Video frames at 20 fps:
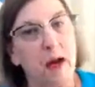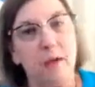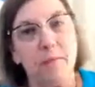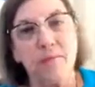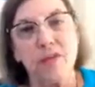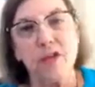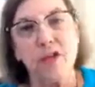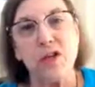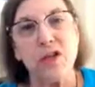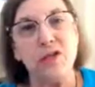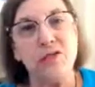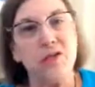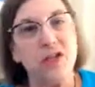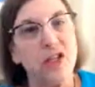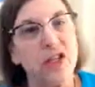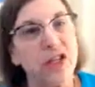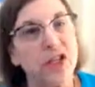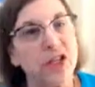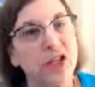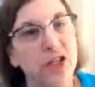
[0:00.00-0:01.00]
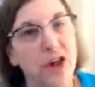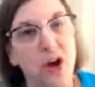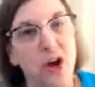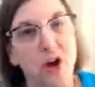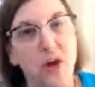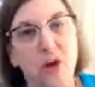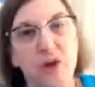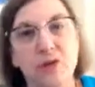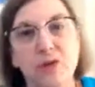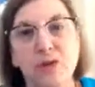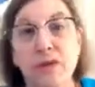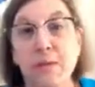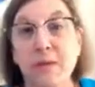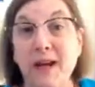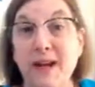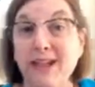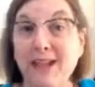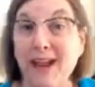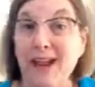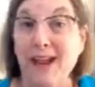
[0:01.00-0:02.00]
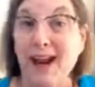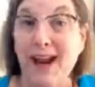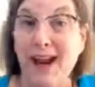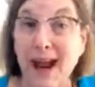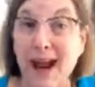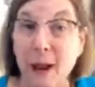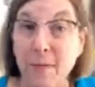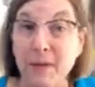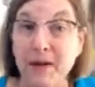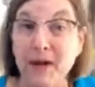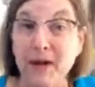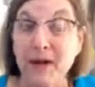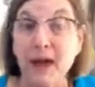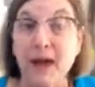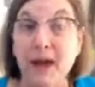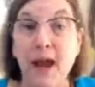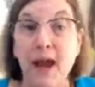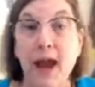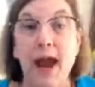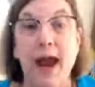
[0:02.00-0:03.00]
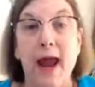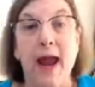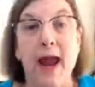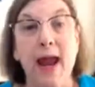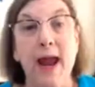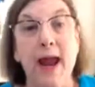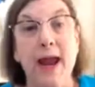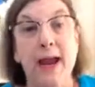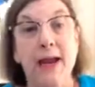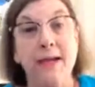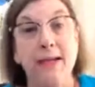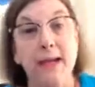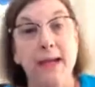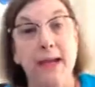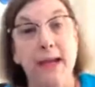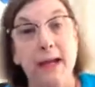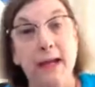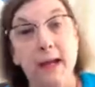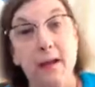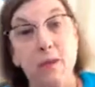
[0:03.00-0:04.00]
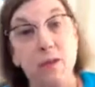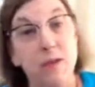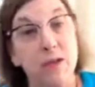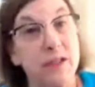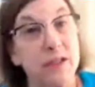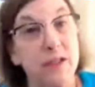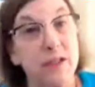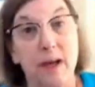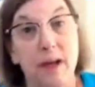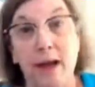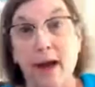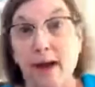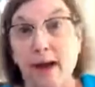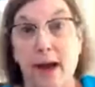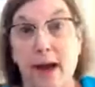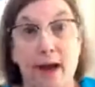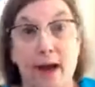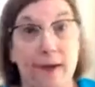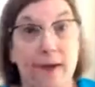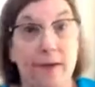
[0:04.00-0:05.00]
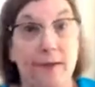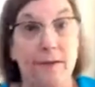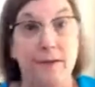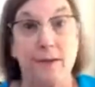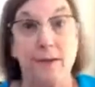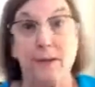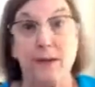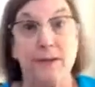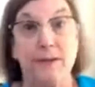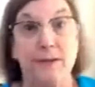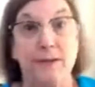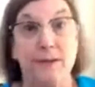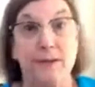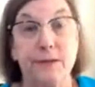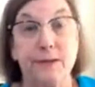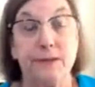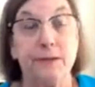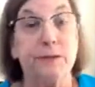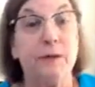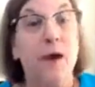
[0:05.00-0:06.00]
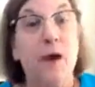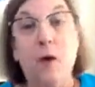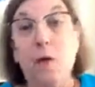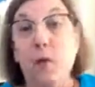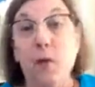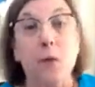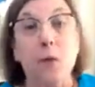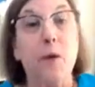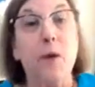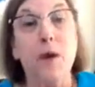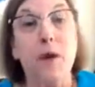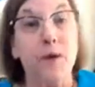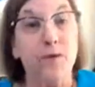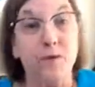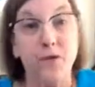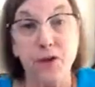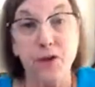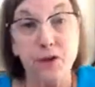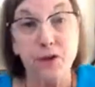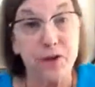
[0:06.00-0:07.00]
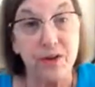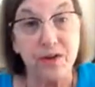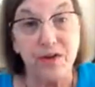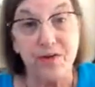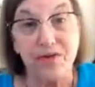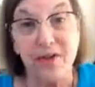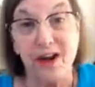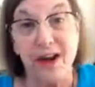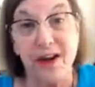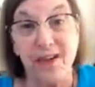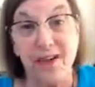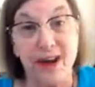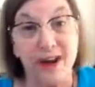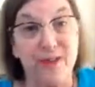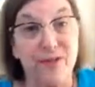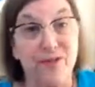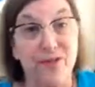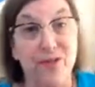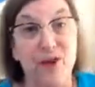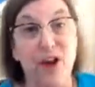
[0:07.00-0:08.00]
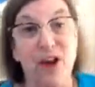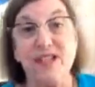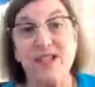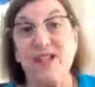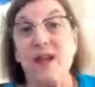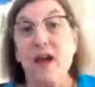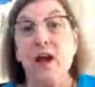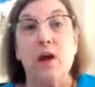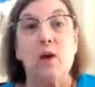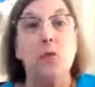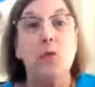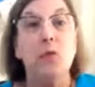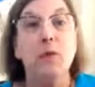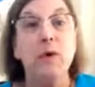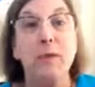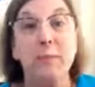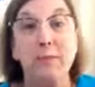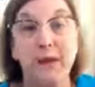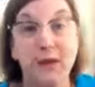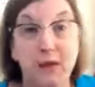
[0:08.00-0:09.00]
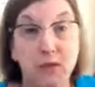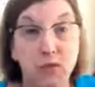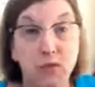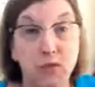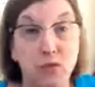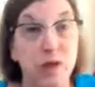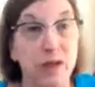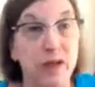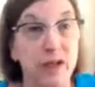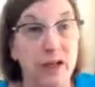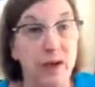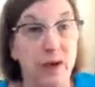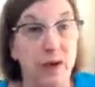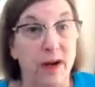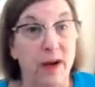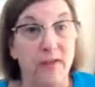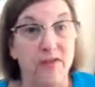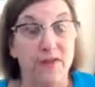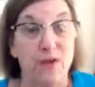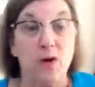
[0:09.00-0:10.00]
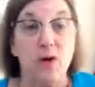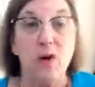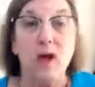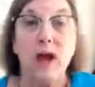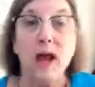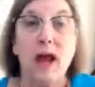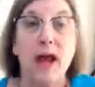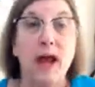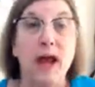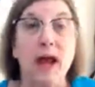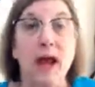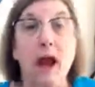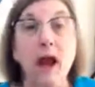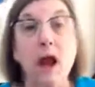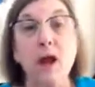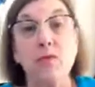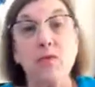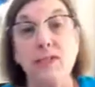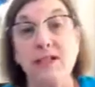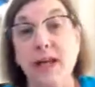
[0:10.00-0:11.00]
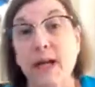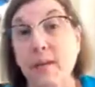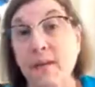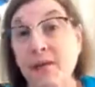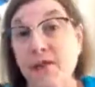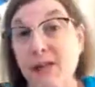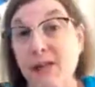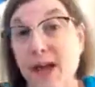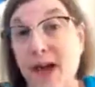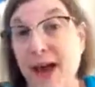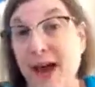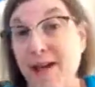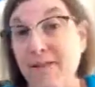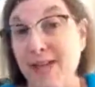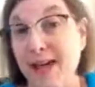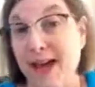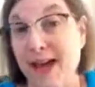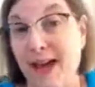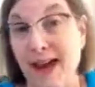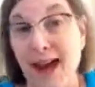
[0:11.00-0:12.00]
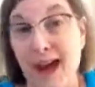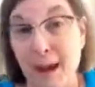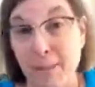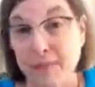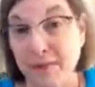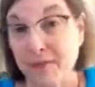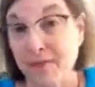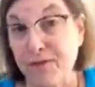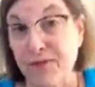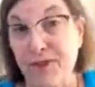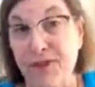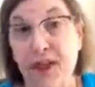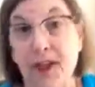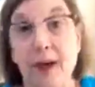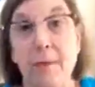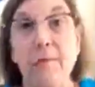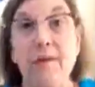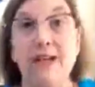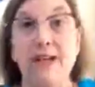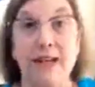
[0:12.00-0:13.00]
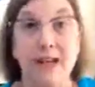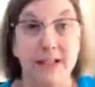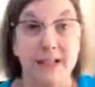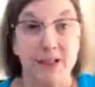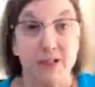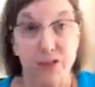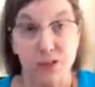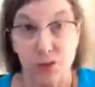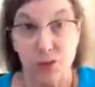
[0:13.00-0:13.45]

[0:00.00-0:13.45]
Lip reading: you need to know to make that happen. And he was like, I don't know what to do. If you can find that for us, we'd be really grateful. And I was able to have that happen for them in less than 2